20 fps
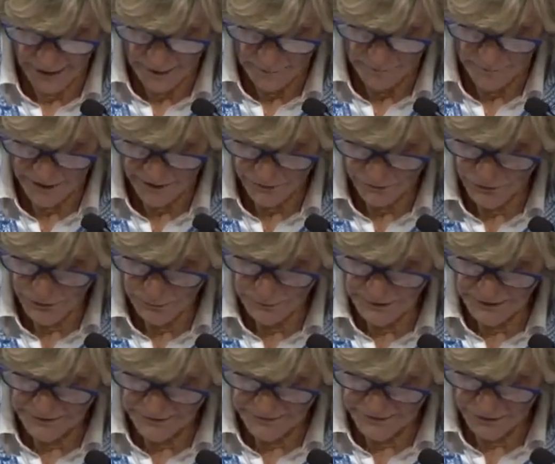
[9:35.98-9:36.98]
Mother
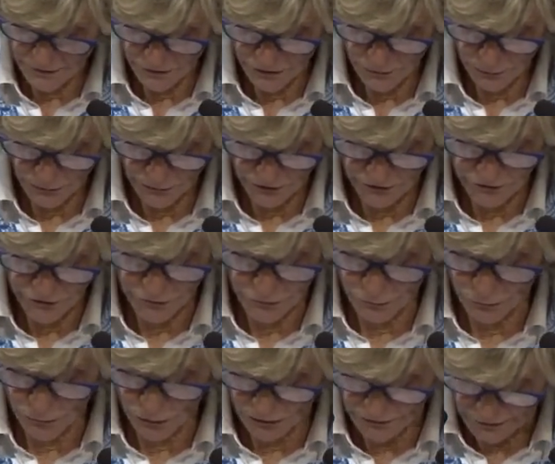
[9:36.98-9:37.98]
repeated those words
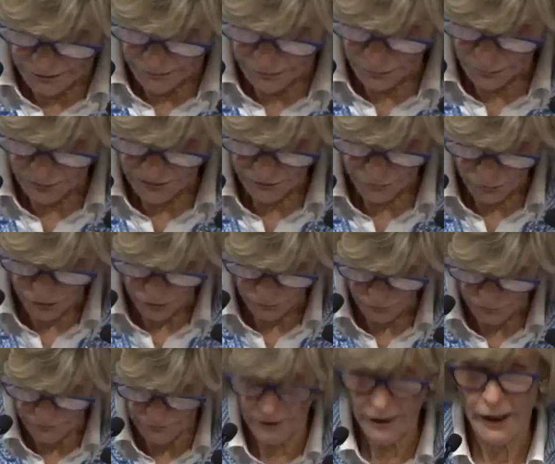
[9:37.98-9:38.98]
to us
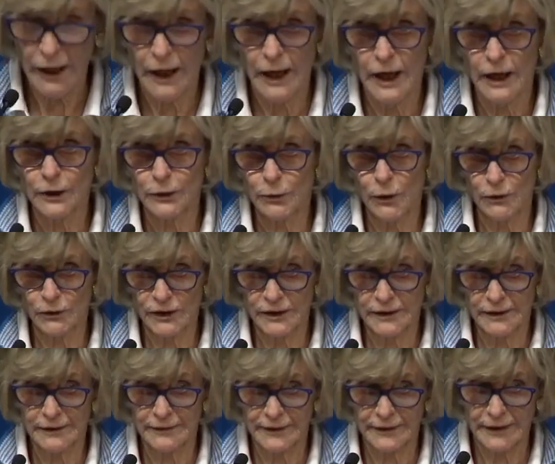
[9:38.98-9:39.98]
often,
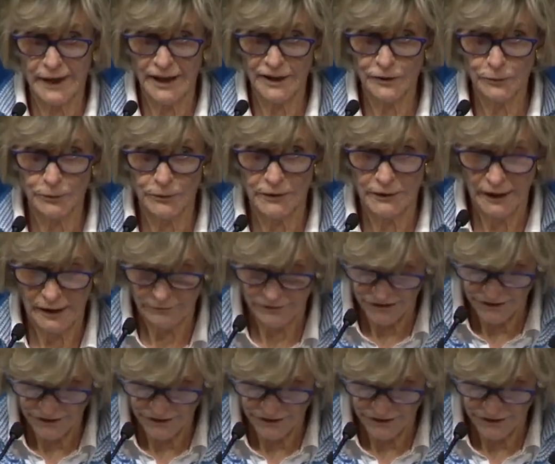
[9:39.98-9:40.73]
quoting the Gospel of